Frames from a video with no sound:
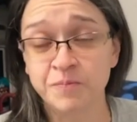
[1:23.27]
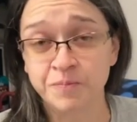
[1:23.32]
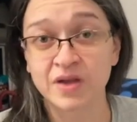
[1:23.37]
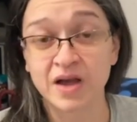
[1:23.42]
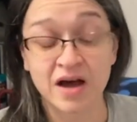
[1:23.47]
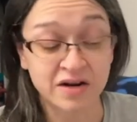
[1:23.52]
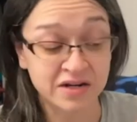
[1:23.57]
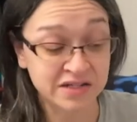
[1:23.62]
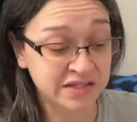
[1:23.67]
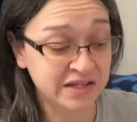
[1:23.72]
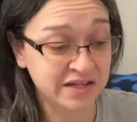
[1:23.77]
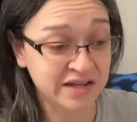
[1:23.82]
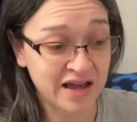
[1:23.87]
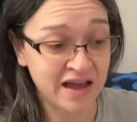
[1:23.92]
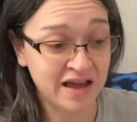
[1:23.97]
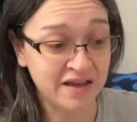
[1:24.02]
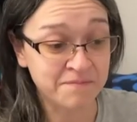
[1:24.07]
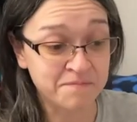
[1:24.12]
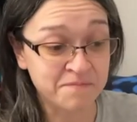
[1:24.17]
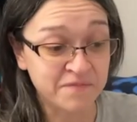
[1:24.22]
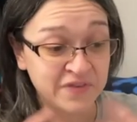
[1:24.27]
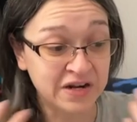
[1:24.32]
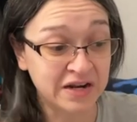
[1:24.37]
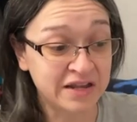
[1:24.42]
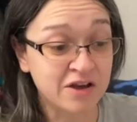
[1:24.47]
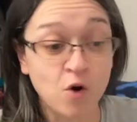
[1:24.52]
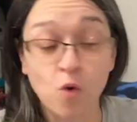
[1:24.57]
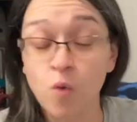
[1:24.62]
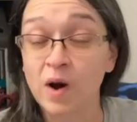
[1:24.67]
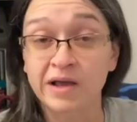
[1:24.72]
Honestly, I'm
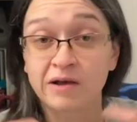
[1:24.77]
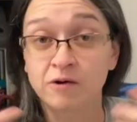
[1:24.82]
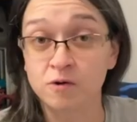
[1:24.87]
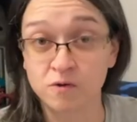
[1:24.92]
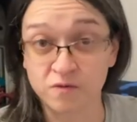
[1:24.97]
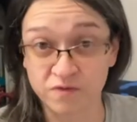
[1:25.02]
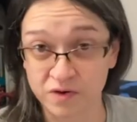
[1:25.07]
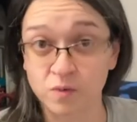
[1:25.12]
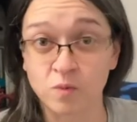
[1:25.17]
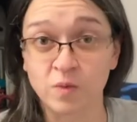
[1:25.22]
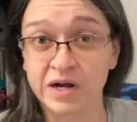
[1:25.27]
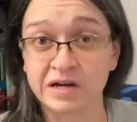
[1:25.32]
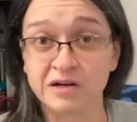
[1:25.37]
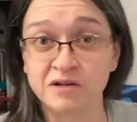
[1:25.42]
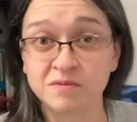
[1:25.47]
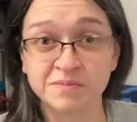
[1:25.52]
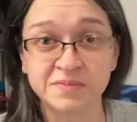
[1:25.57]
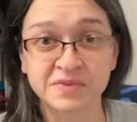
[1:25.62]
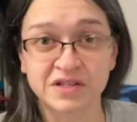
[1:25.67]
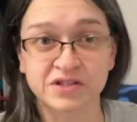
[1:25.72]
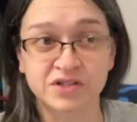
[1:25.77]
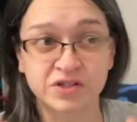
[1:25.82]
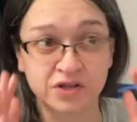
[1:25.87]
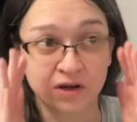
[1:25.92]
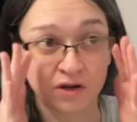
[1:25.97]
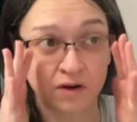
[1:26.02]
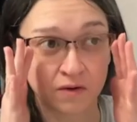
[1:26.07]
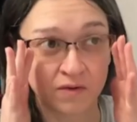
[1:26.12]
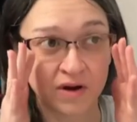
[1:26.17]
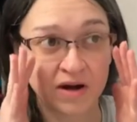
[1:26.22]
feeling quite overwhelmed,
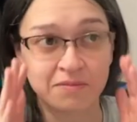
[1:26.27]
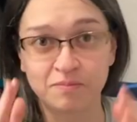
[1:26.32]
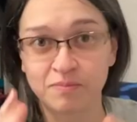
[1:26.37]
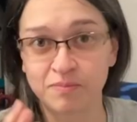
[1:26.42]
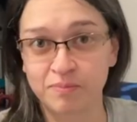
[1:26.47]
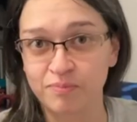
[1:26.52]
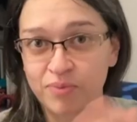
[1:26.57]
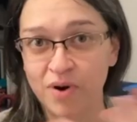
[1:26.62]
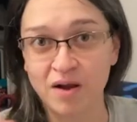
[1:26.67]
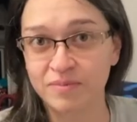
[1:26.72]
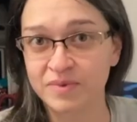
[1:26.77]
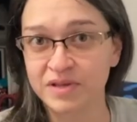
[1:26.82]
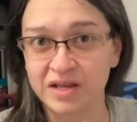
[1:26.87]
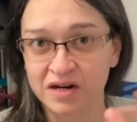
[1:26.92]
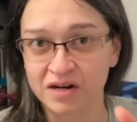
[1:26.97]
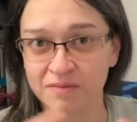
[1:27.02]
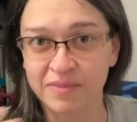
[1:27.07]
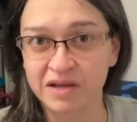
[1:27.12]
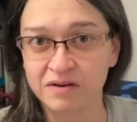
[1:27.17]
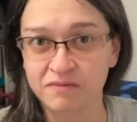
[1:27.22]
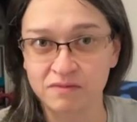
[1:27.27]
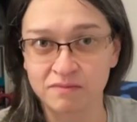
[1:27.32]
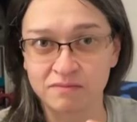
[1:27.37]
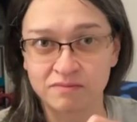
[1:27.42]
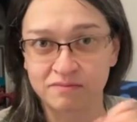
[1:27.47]
so I'm probably gonna be